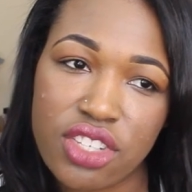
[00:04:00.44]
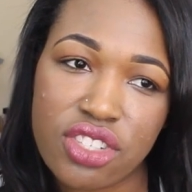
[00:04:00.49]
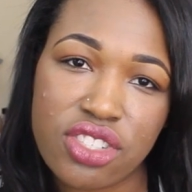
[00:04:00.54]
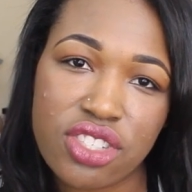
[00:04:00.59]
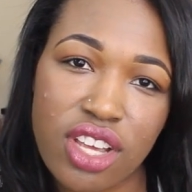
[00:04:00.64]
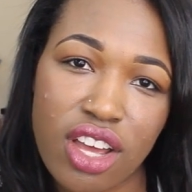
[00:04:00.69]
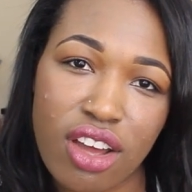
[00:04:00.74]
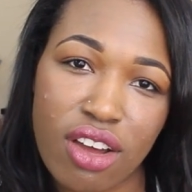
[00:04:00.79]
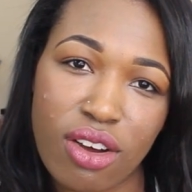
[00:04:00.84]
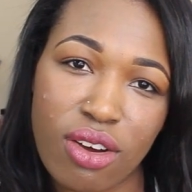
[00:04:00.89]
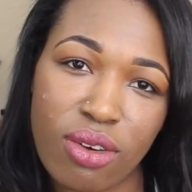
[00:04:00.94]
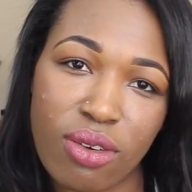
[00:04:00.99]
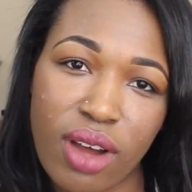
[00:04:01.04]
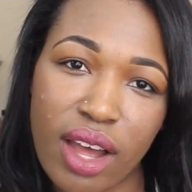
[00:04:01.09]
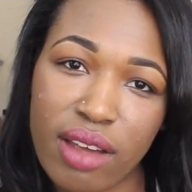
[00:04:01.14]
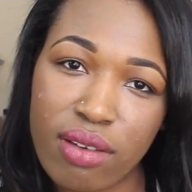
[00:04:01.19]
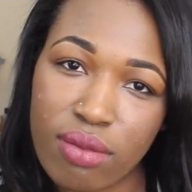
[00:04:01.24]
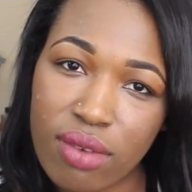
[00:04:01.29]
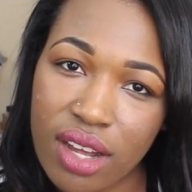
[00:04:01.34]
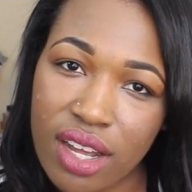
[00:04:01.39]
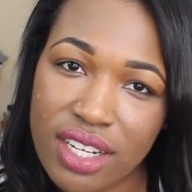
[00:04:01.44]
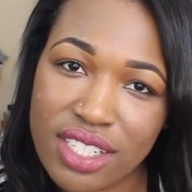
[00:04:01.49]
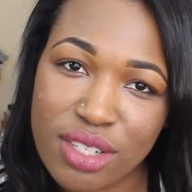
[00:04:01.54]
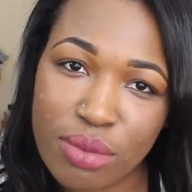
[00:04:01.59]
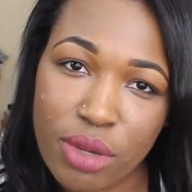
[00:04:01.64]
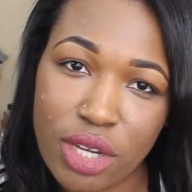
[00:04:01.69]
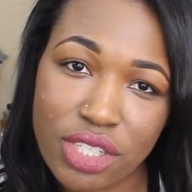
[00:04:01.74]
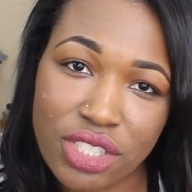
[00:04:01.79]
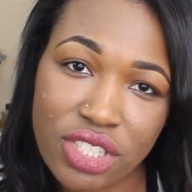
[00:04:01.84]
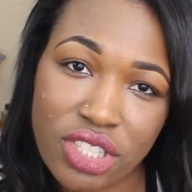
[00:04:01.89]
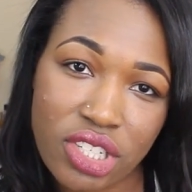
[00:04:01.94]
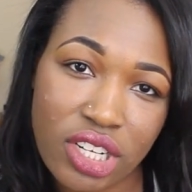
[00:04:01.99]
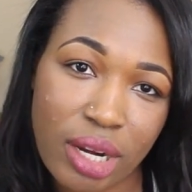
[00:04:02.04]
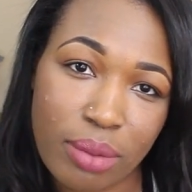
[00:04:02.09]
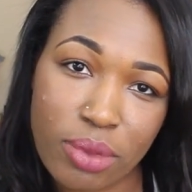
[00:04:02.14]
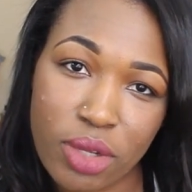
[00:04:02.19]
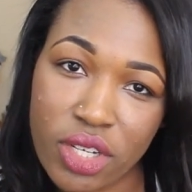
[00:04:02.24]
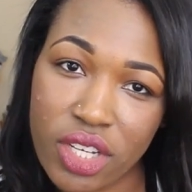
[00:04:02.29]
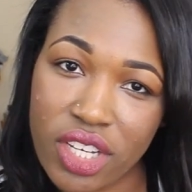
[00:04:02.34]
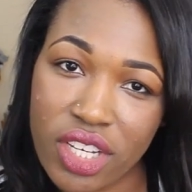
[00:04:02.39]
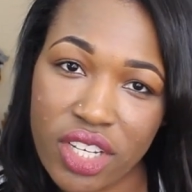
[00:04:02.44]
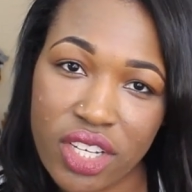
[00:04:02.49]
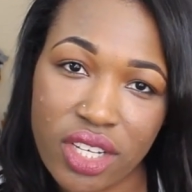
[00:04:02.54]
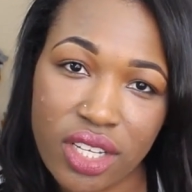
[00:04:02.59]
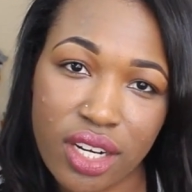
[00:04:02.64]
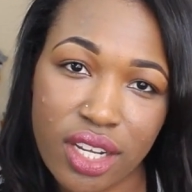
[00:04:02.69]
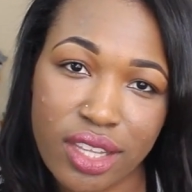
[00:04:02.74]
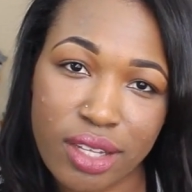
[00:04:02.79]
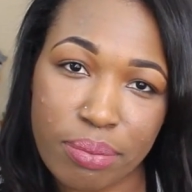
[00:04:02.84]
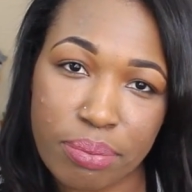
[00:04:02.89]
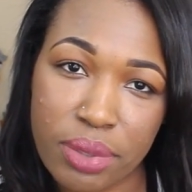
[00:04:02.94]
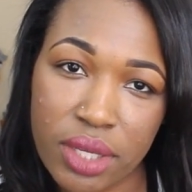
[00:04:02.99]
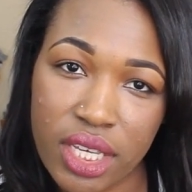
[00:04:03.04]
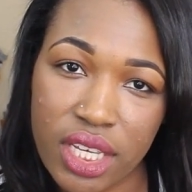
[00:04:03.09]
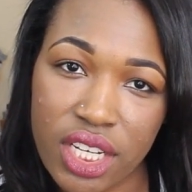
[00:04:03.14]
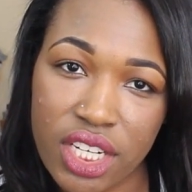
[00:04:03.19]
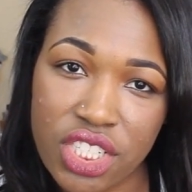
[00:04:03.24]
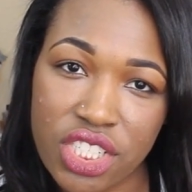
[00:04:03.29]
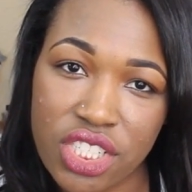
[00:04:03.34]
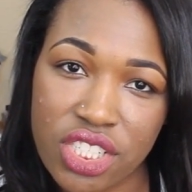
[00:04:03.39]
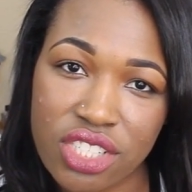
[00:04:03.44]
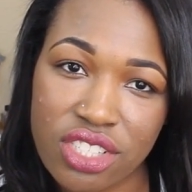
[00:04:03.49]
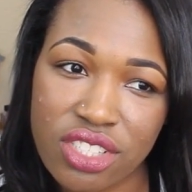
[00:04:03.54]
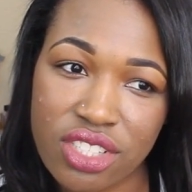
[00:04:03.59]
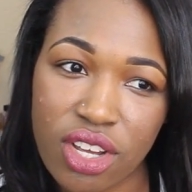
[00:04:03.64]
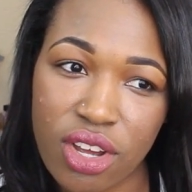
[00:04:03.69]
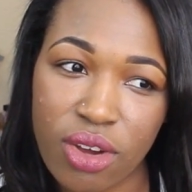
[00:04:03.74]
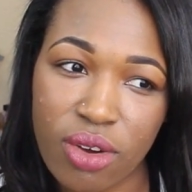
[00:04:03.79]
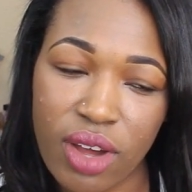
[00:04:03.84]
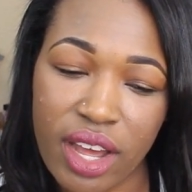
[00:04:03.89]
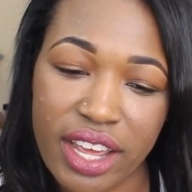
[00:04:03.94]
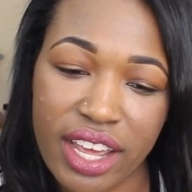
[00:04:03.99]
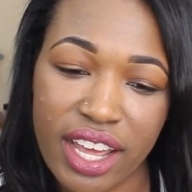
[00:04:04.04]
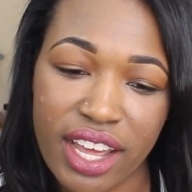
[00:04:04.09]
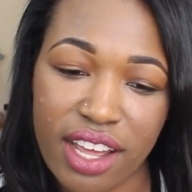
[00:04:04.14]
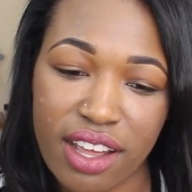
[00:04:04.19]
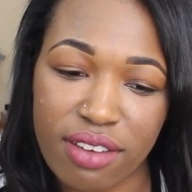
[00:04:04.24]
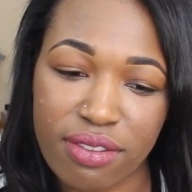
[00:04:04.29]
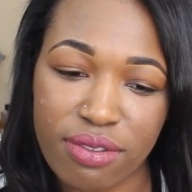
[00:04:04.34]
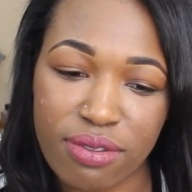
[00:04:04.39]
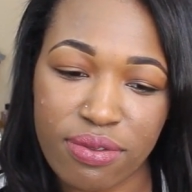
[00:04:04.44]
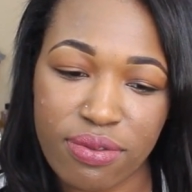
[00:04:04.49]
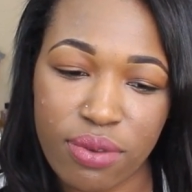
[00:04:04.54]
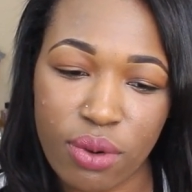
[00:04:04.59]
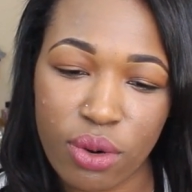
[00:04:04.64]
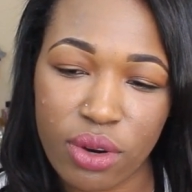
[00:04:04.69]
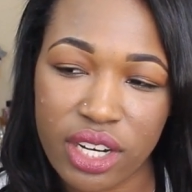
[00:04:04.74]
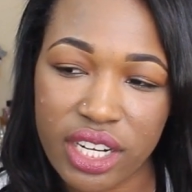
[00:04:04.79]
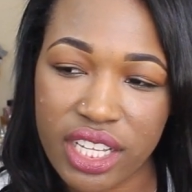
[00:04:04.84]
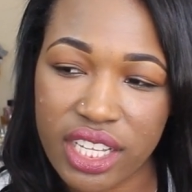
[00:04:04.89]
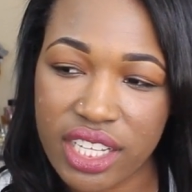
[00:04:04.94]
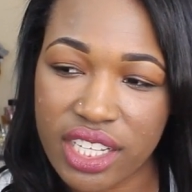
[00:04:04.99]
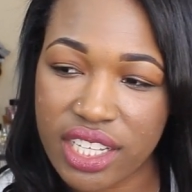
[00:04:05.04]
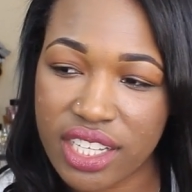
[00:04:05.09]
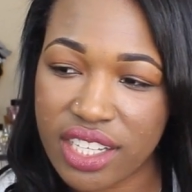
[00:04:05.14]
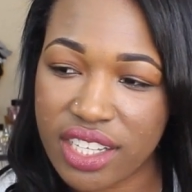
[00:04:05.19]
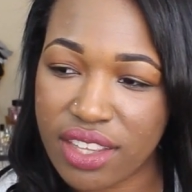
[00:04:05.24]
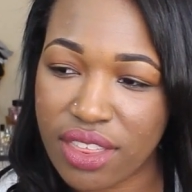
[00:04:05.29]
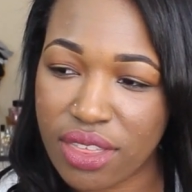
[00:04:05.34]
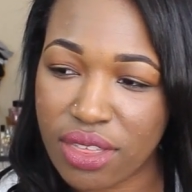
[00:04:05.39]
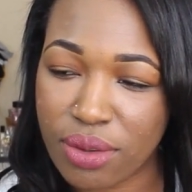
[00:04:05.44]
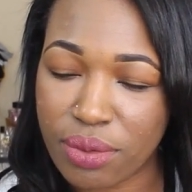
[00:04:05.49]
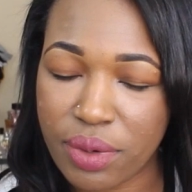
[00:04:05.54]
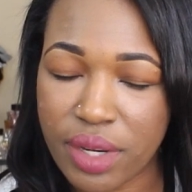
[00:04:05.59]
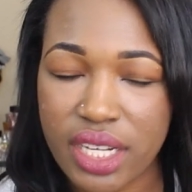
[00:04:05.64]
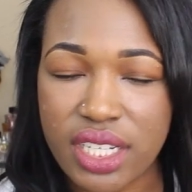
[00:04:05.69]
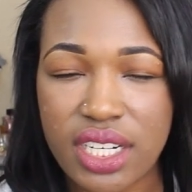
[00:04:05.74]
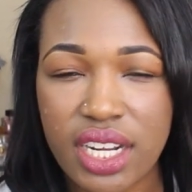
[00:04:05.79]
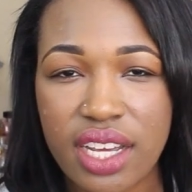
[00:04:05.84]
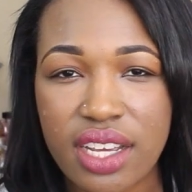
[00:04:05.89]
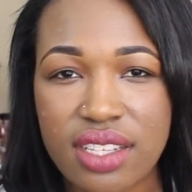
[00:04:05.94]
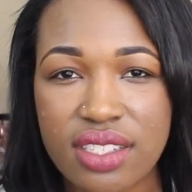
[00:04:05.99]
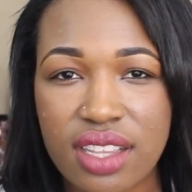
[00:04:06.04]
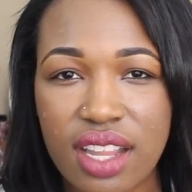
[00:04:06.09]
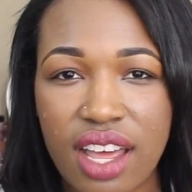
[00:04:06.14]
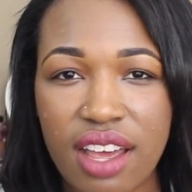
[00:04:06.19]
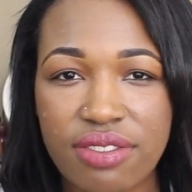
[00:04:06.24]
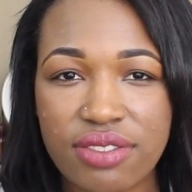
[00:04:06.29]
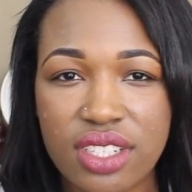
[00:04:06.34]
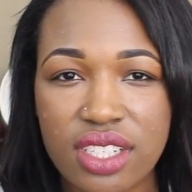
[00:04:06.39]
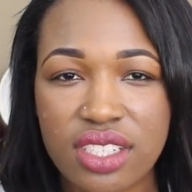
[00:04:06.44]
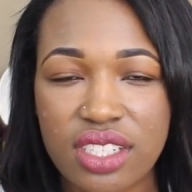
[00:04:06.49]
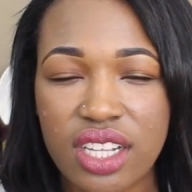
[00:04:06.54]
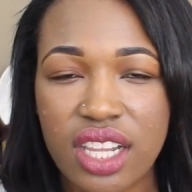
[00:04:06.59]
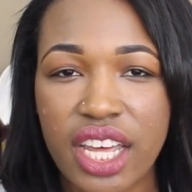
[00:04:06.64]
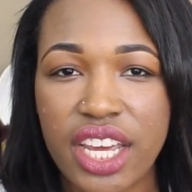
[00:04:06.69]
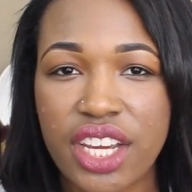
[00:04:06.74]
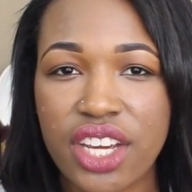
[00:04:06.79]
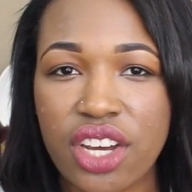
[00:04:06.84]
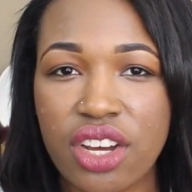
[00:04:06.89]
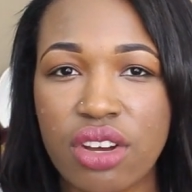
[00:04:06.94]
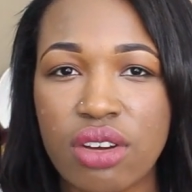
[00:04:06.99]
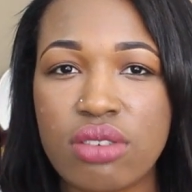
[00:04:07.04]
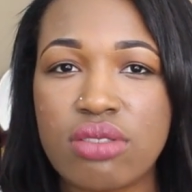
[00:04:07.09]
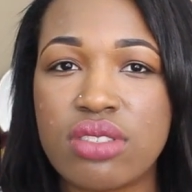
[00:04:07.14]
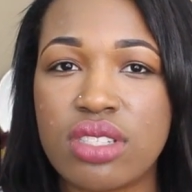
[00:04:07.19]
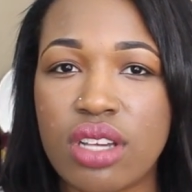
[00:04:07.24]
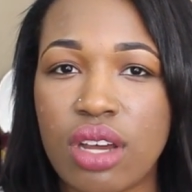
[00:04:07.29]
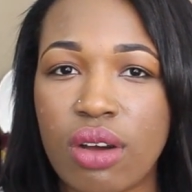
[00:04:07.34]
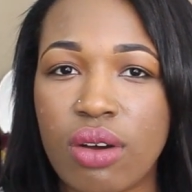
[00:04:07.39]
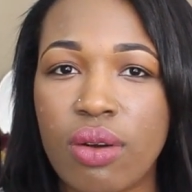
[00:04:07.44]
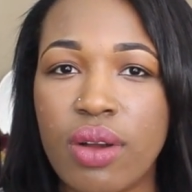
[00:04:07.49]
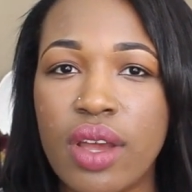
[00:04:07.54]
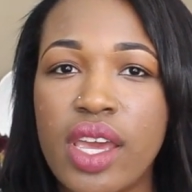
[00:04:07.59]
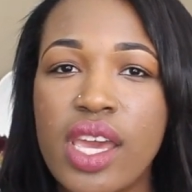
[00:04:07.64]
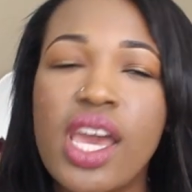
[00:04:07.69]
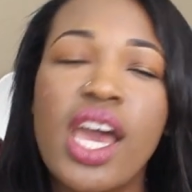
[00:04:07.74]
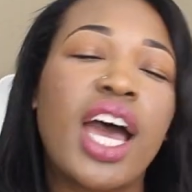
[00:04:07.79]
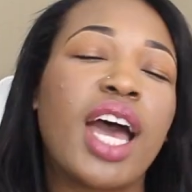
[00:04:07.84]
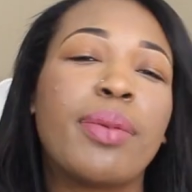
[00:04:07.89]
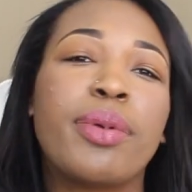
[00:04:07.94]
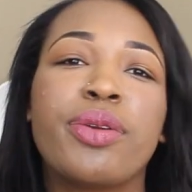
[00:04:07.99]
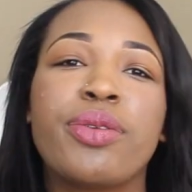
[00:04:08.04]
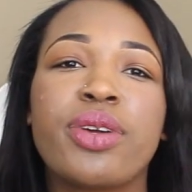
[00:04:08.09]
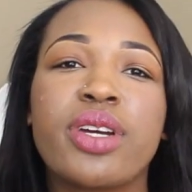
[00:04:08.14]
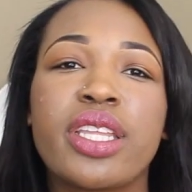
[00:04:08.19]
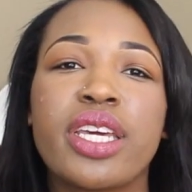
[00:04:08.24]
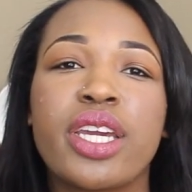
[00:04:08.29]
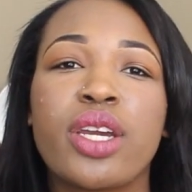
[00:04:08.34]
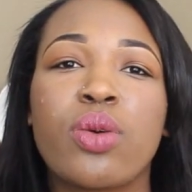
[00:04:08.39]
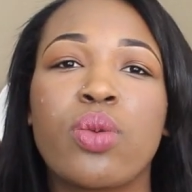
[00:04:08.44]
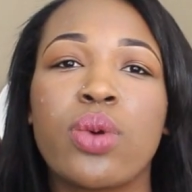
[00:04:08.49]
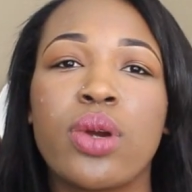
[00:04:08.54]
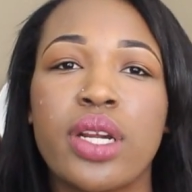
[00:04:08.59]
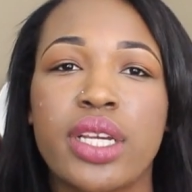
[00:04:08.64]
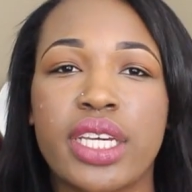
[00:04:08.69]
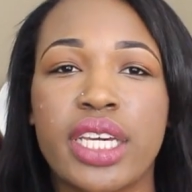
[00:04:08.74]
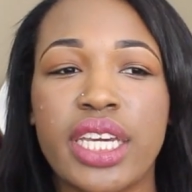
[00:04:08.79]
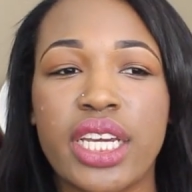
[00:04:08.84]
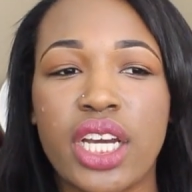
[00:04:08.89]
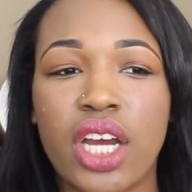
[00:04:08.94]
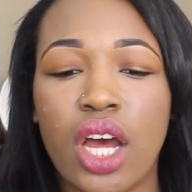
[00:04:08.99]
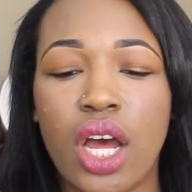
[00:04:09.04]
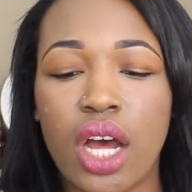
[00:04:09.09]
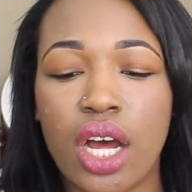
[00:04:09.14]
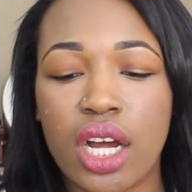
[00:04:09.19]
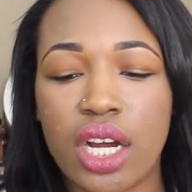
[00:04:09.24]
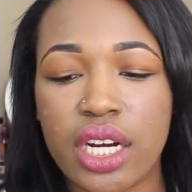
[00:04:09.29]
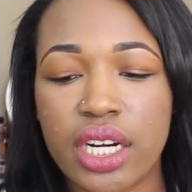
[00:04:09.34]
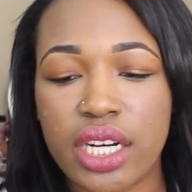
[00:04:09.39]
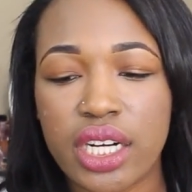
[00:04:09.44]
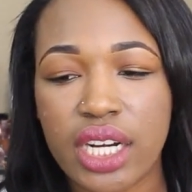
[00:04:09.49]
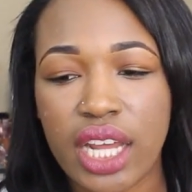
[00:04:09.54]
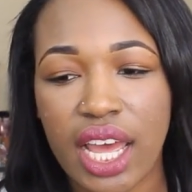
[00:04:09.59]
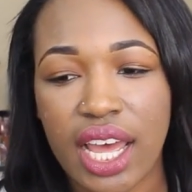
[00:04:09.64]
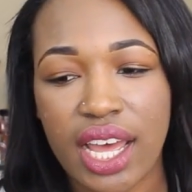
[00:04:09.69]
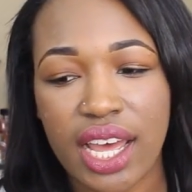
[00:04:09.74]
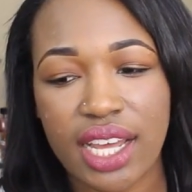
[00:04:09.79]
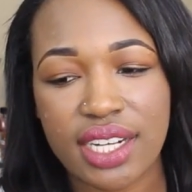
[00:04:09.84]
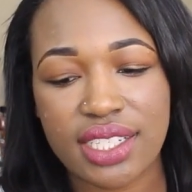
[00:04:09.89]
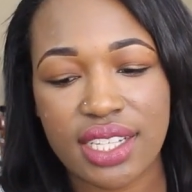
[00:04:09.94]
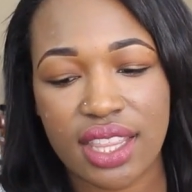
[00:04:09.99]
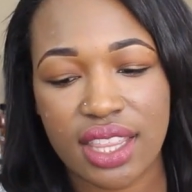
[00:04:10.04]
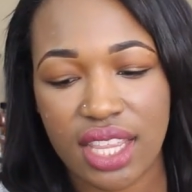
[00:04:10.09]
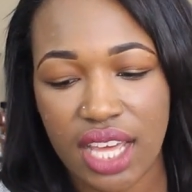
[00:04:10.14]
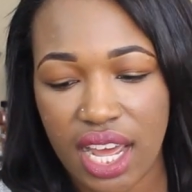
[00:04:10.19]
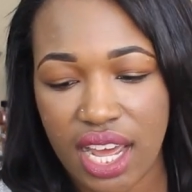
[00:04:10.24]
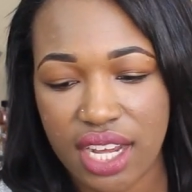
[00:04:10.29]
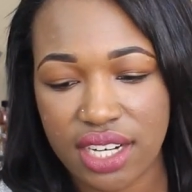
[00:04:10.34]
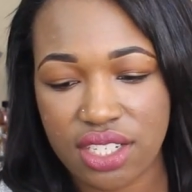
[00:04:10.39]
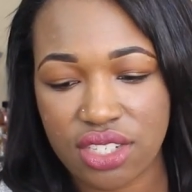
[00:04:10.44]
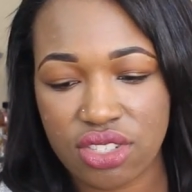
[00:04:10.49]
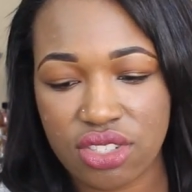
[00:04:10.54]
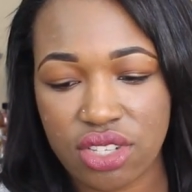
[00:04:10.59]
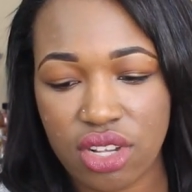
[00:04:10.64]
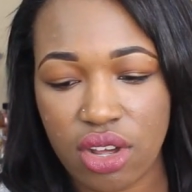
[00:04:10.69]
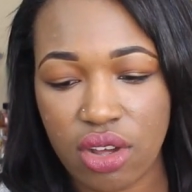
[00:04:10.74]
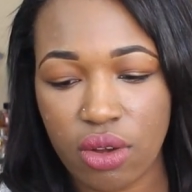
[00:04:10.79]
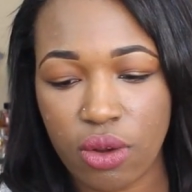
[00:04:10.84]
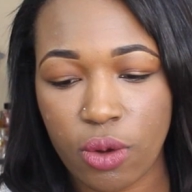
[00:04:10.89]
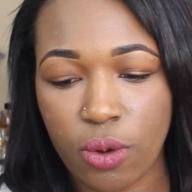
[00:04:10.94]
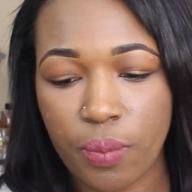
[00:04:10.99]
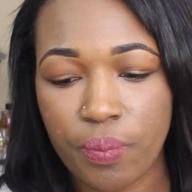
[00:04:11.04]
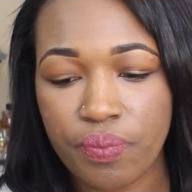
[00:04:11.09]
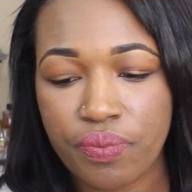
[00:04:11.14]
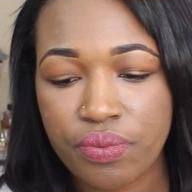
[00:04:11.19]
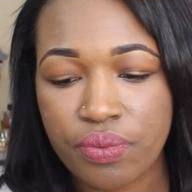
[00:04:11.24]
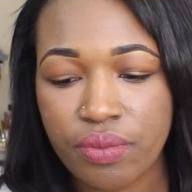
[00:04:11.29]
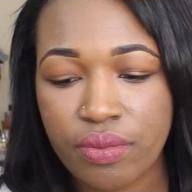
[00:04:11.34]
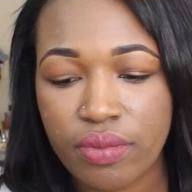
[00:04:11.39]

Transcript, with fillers: So I want to make sure I'm looking good on the beach. So I have 43 days left until I go. So I've been really working hard at that. So